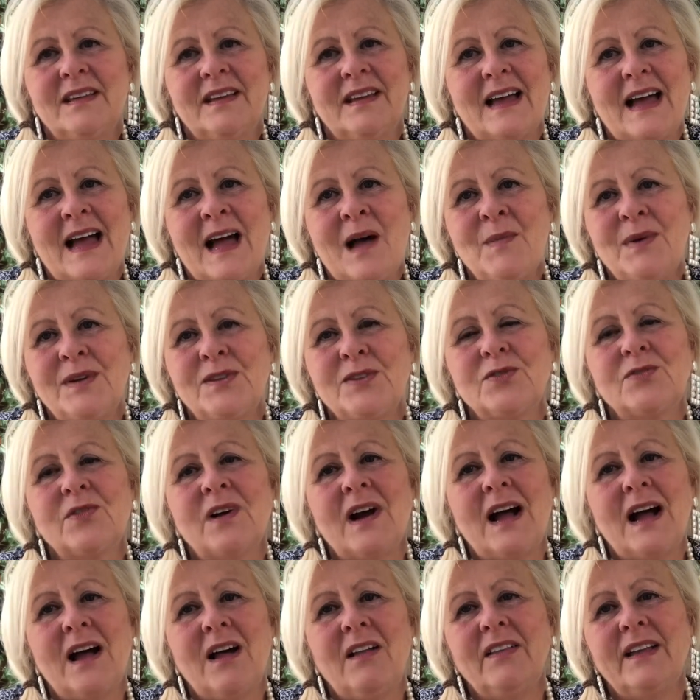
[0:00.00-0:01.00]
I'm a
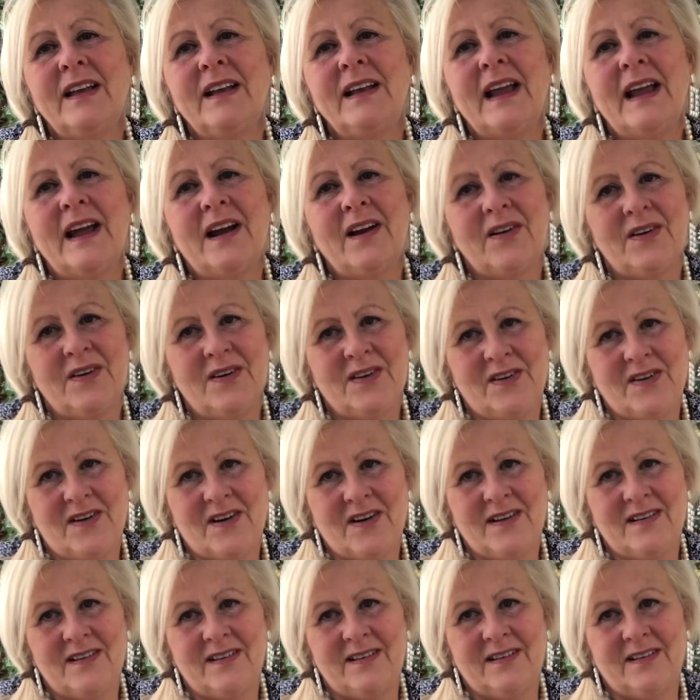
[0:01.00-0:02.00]
trial and error
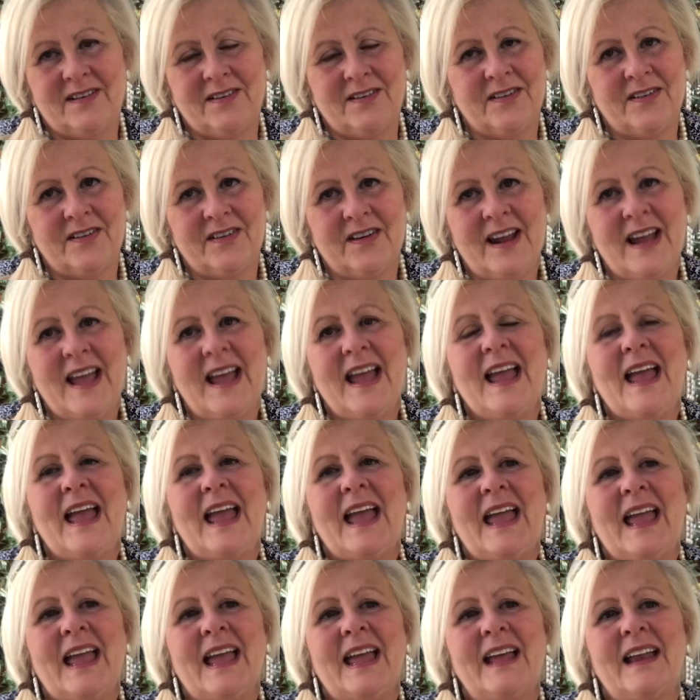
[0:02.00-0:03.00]
gardener,
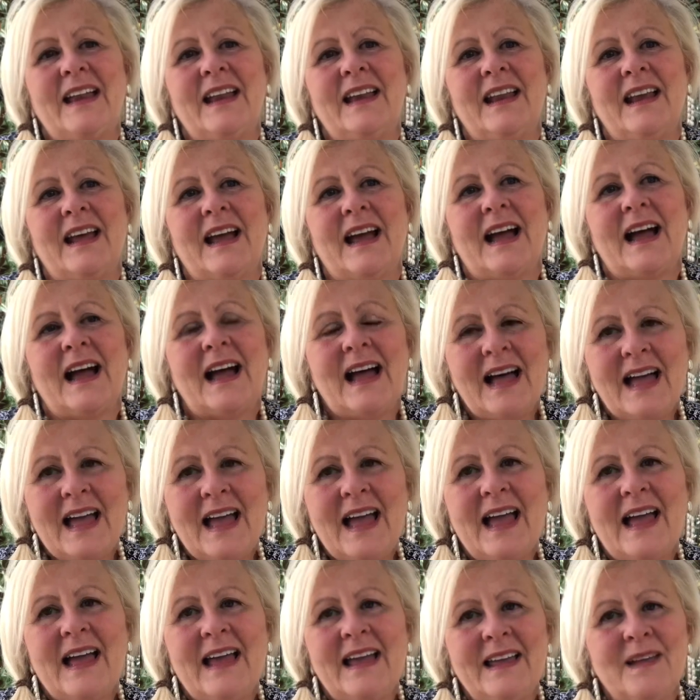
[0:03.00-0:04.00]
and I
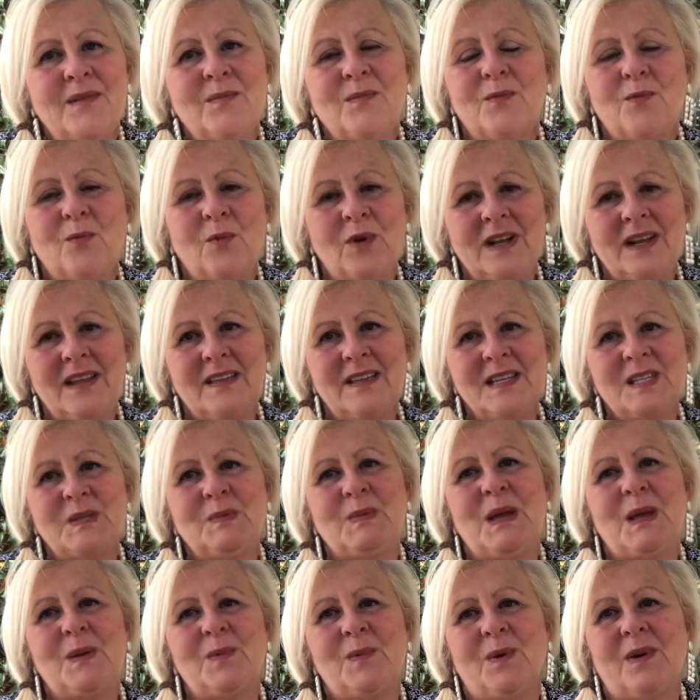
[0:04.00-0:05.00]
am one of these
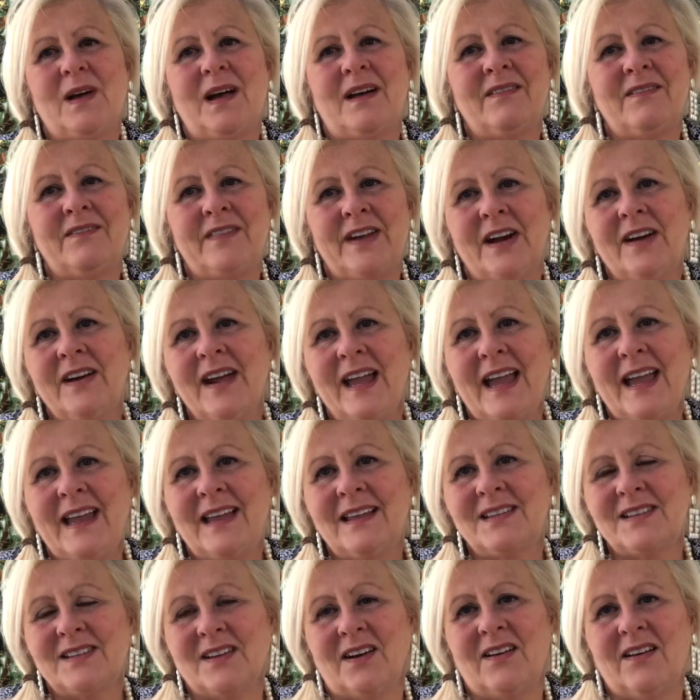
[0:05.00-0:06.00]
people. I'm very
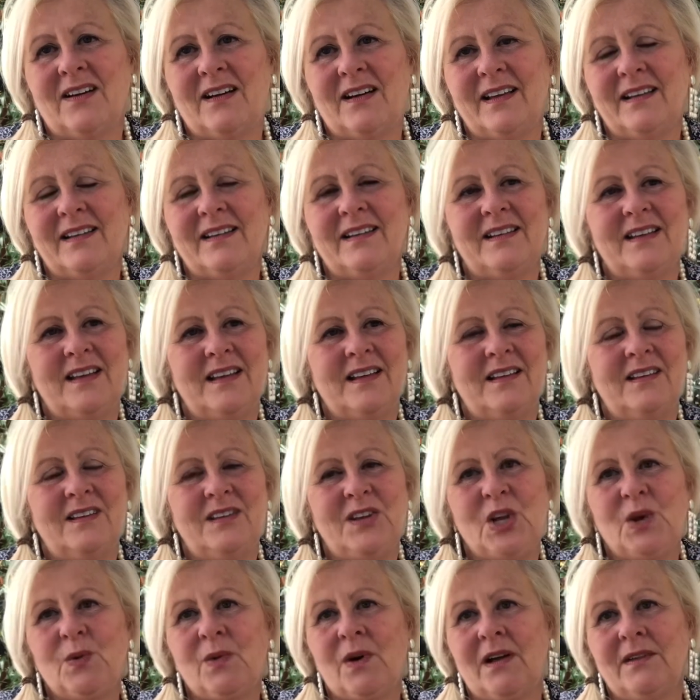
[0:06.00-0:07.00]
hands-on.
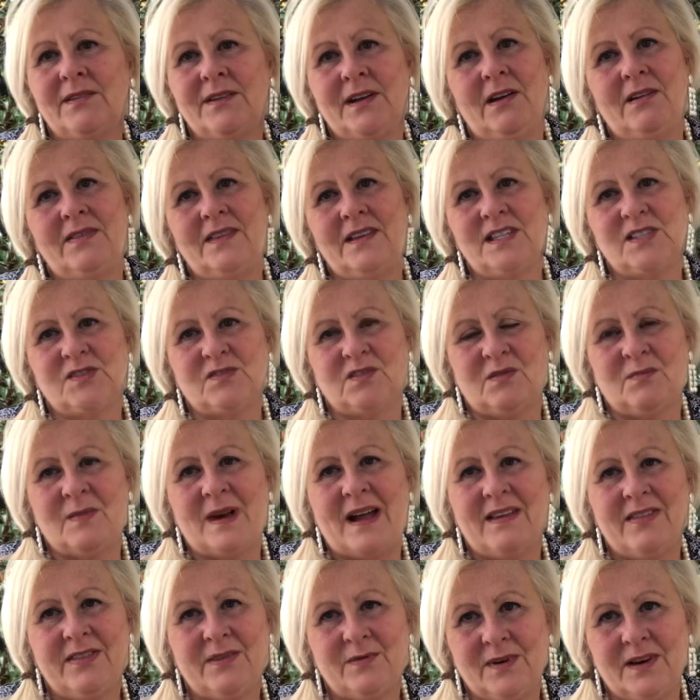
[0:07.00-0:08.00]
You all know this from
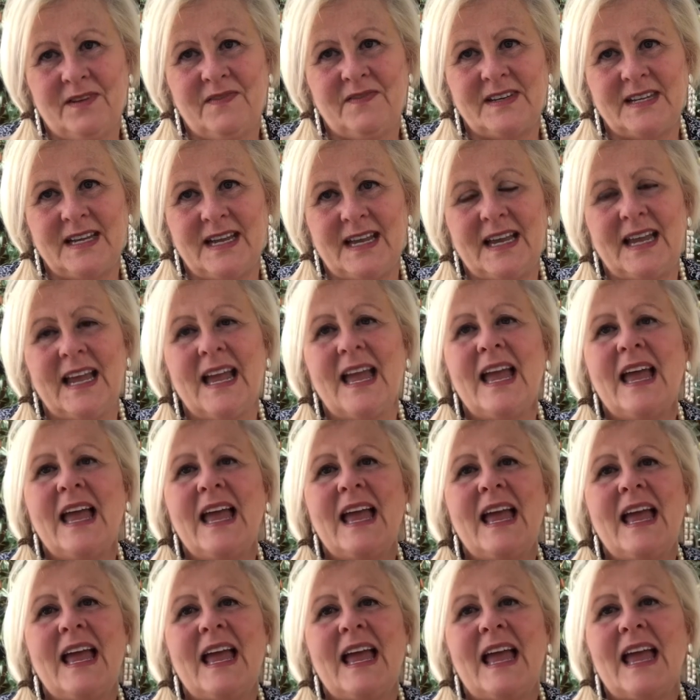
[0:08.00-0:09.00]
my thrifting,
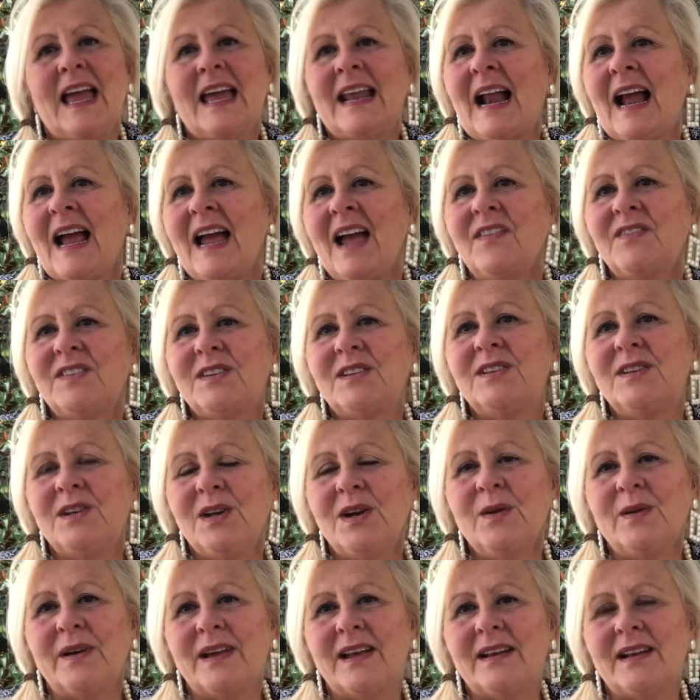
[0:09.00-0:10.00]
and I have to
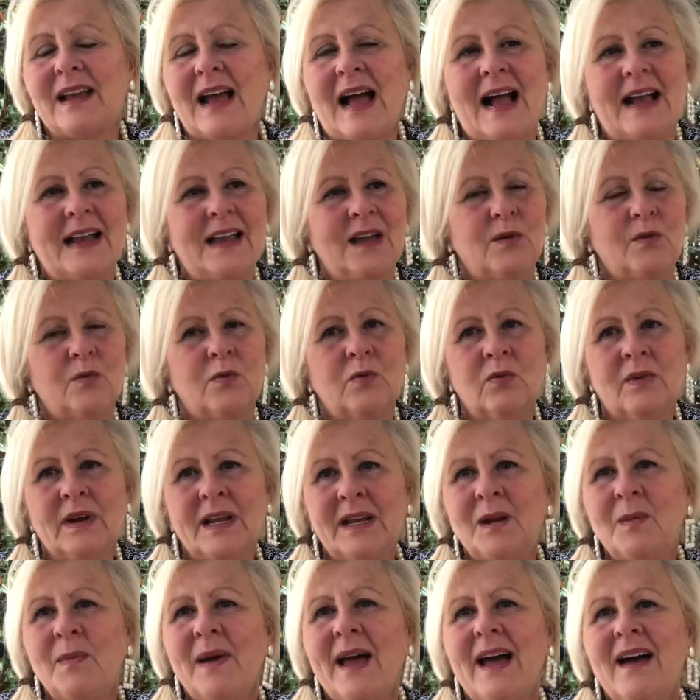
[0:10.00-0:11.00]
do it. I can
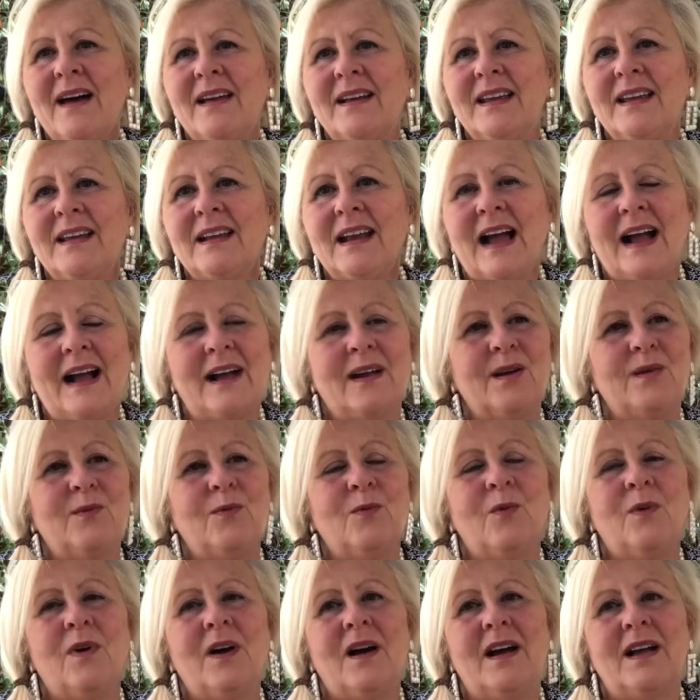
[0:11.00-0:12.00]
read about it, I
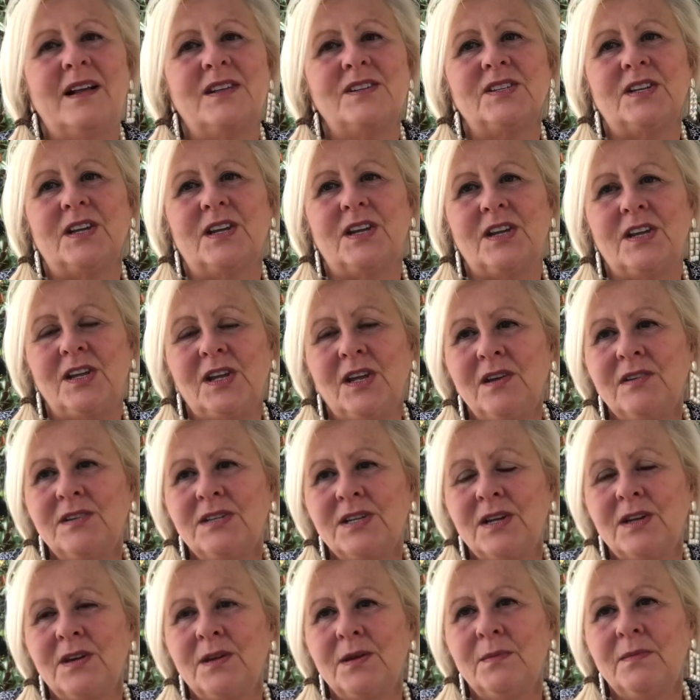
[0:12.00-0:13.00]
can watch a
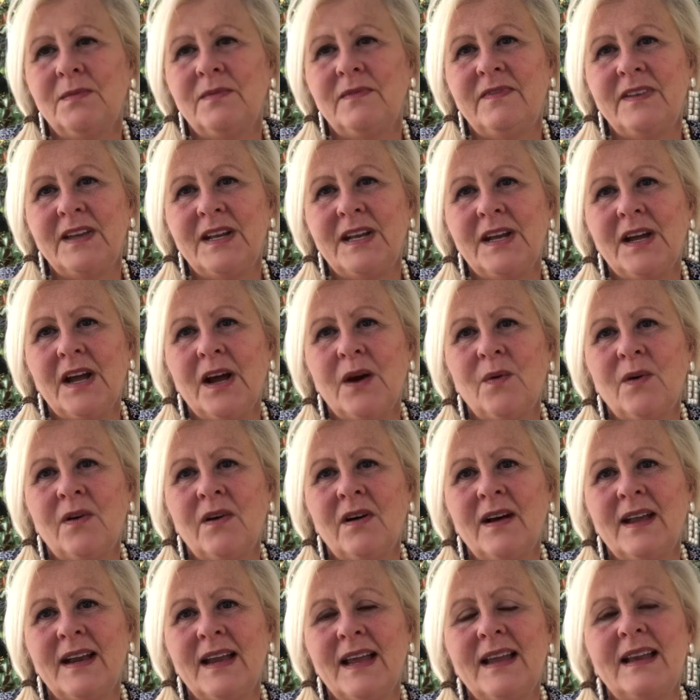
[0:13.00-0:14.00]
YouTube video
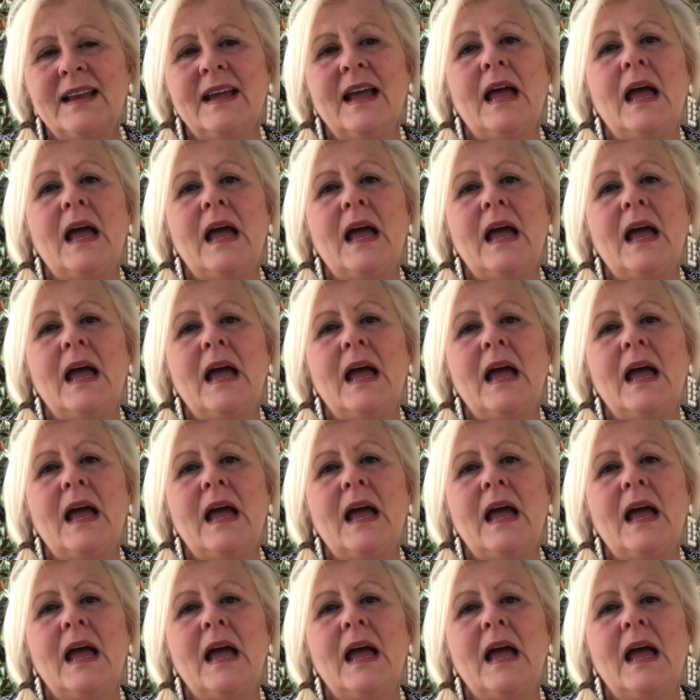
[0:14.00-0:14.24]
on it,